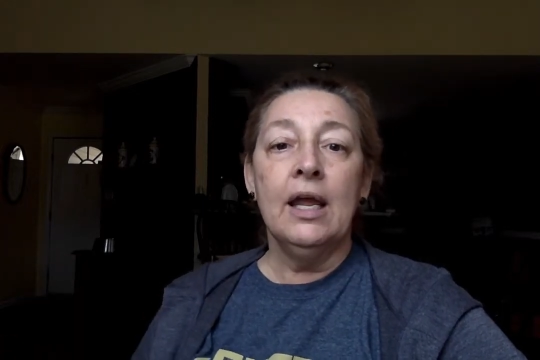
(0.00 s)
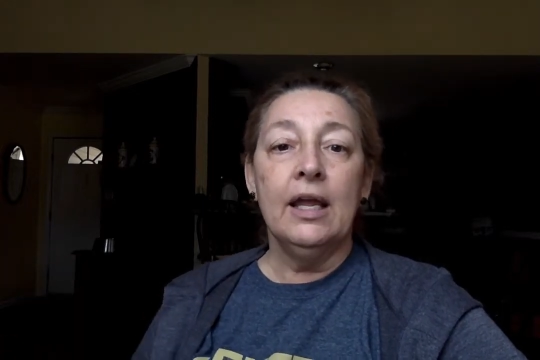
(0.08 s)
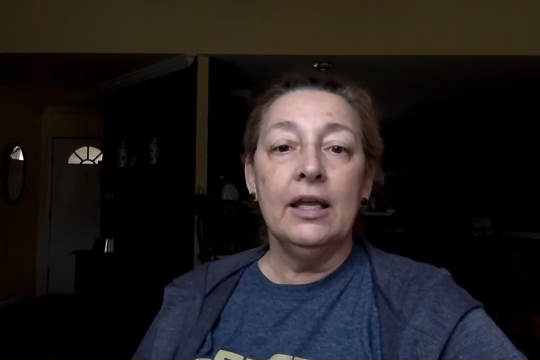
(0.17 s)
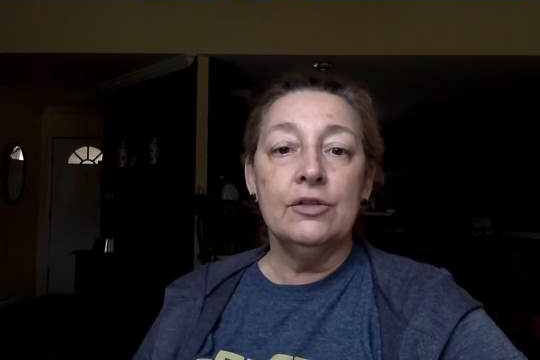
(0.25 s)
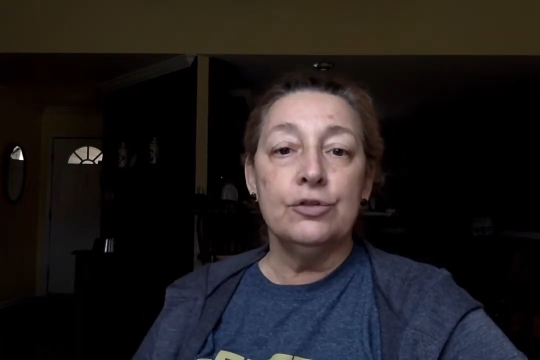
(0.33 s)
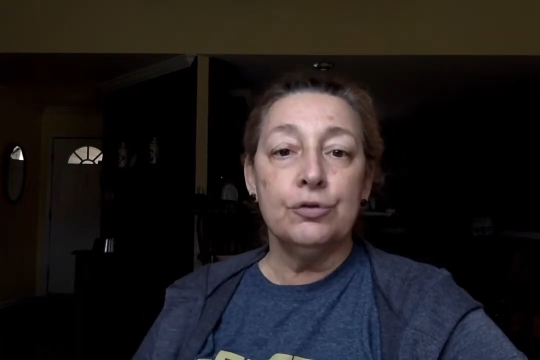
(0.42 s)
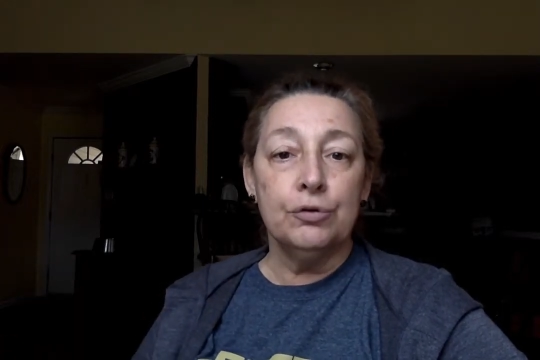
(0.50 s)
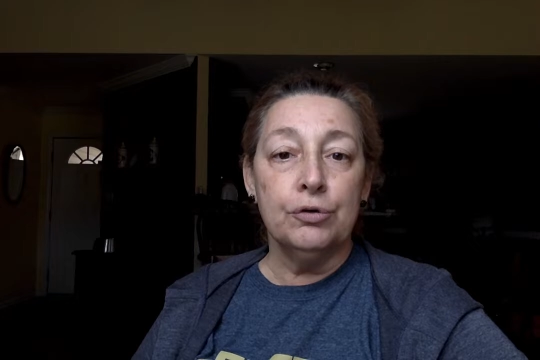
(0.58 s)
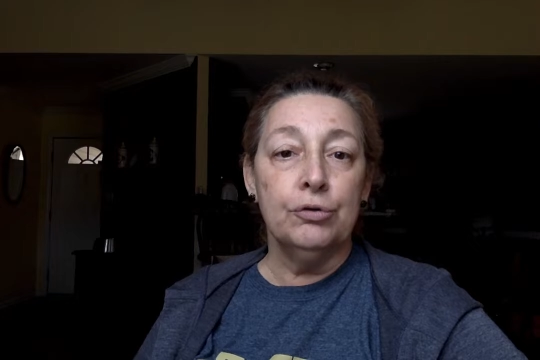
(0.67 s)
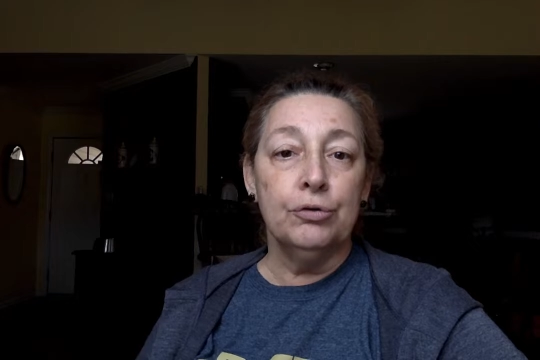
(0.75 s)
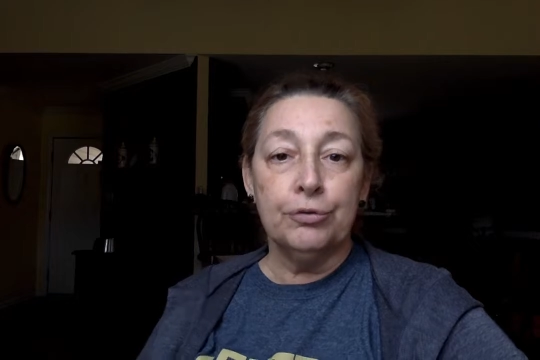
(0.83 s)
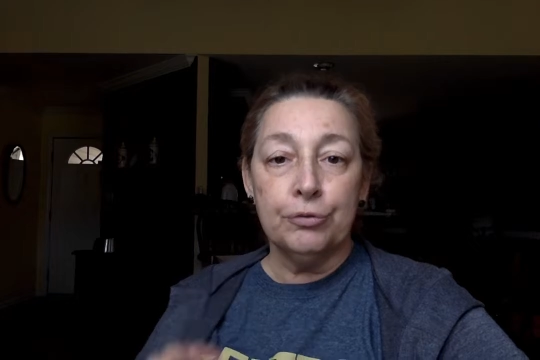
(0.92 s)
is
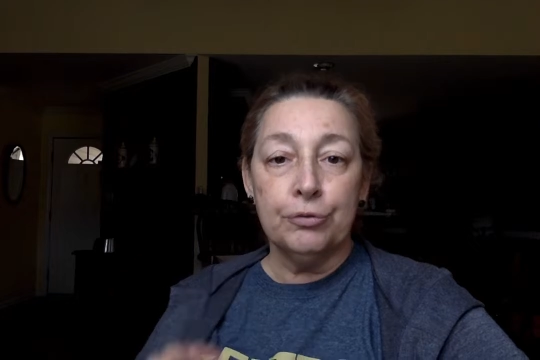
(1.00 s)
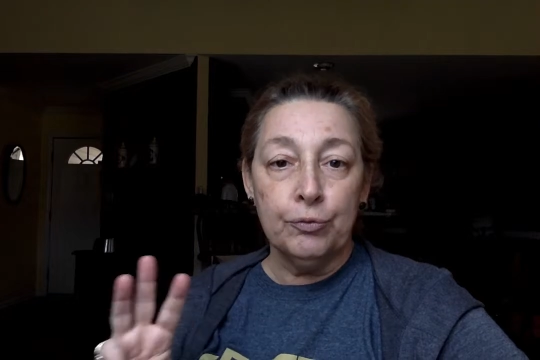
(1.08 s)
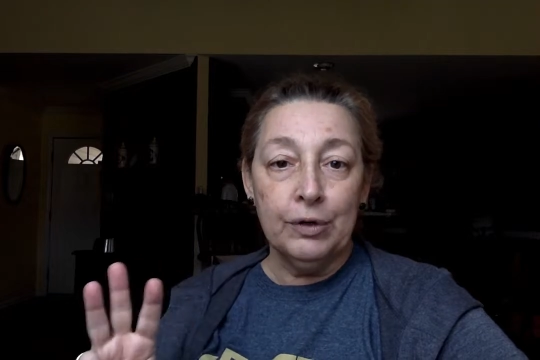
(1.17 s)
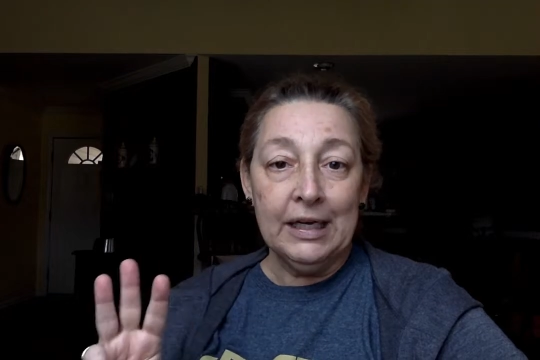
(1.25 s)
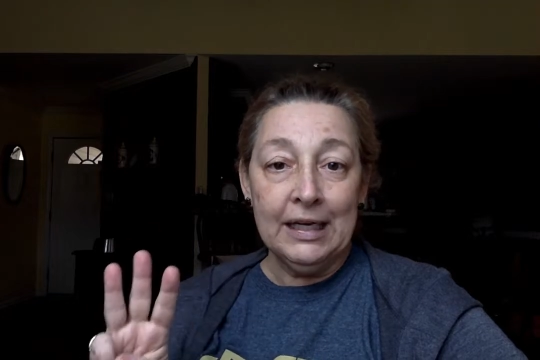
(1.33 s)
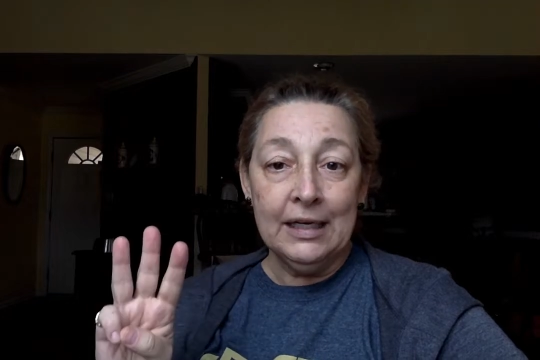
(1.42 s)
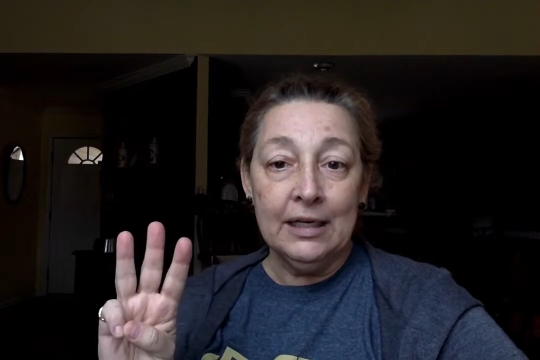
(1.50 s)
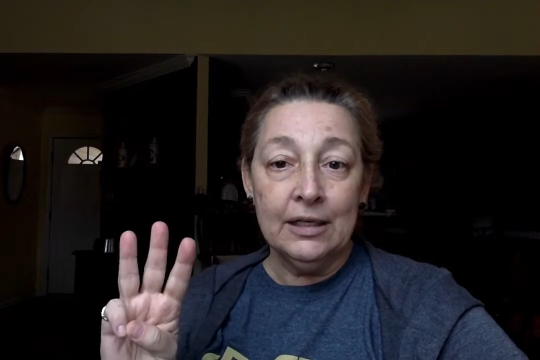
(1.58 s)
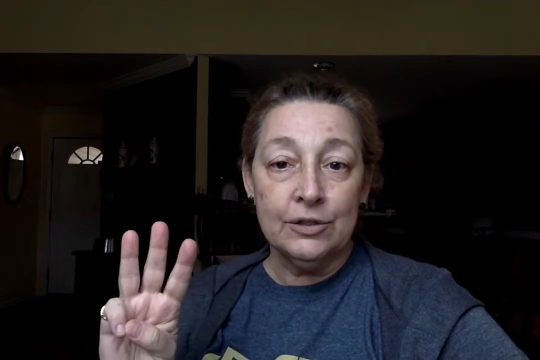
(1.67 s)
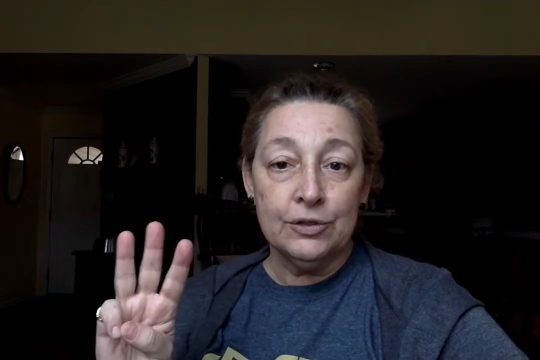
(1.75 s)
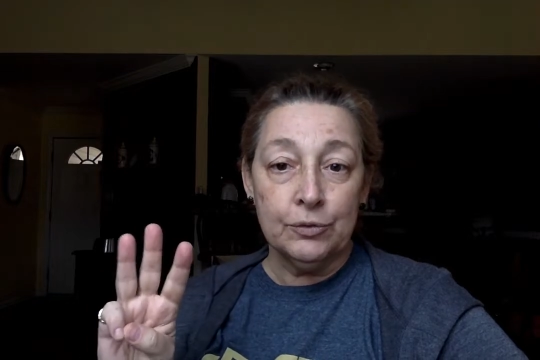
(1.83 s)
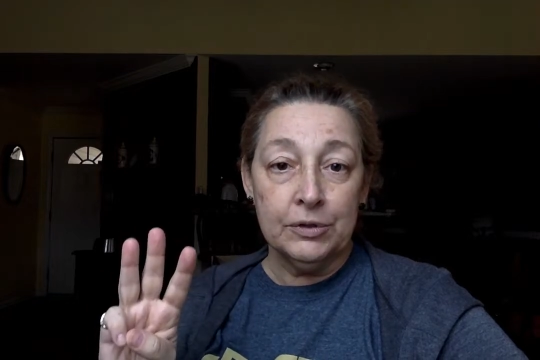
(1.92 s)
through three
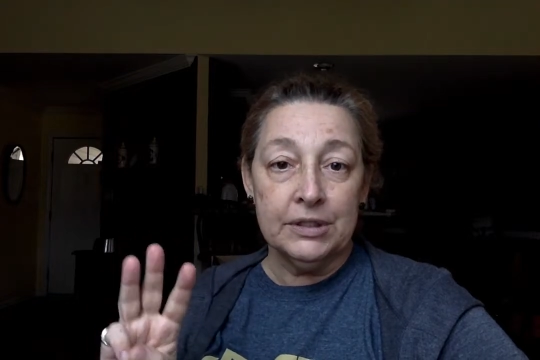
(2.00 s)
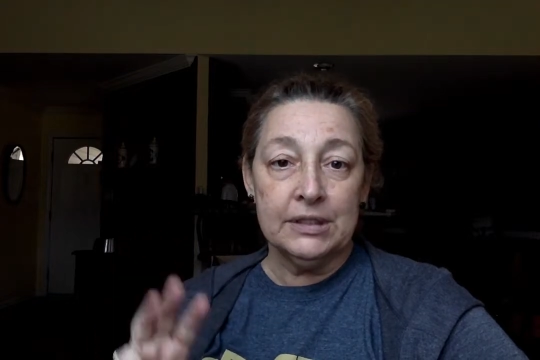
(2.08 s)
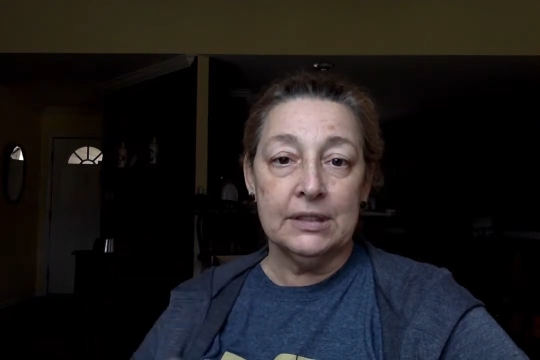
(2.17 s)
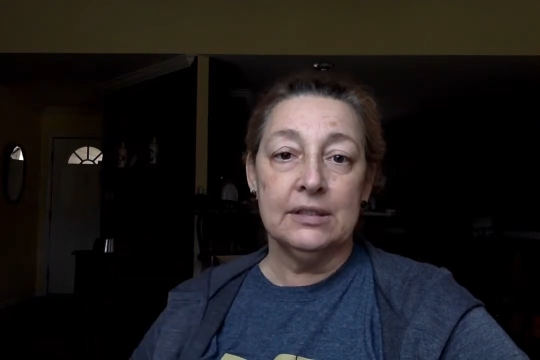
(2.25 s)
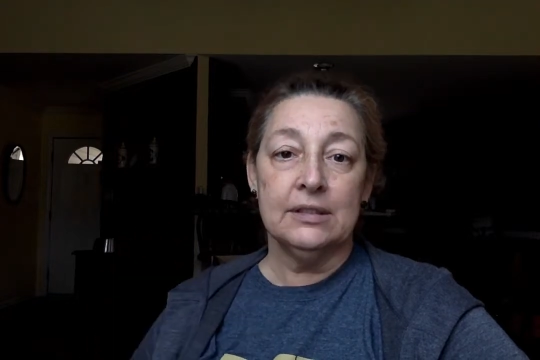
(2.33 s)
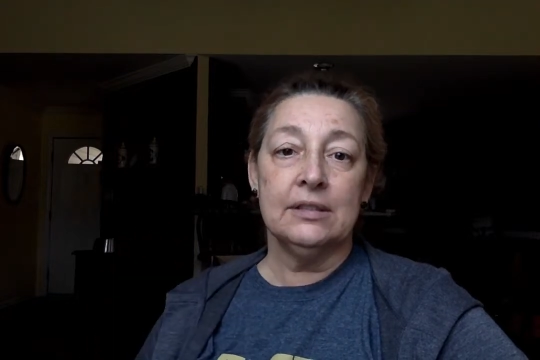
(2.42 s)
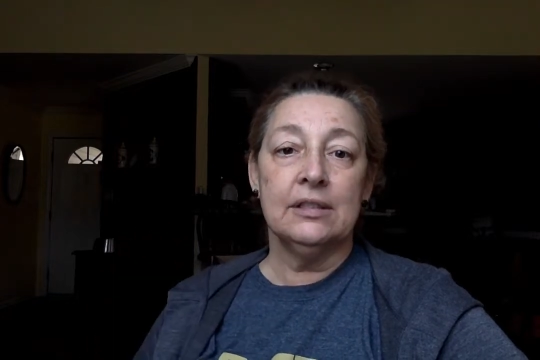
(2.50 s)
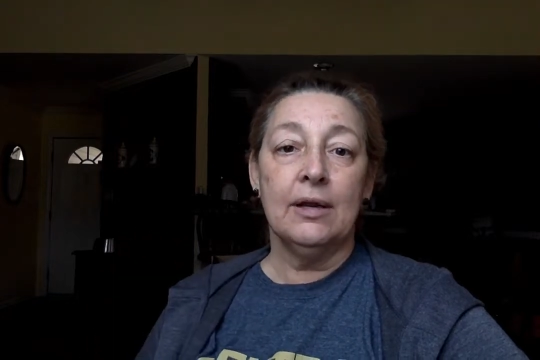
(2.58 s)
sources.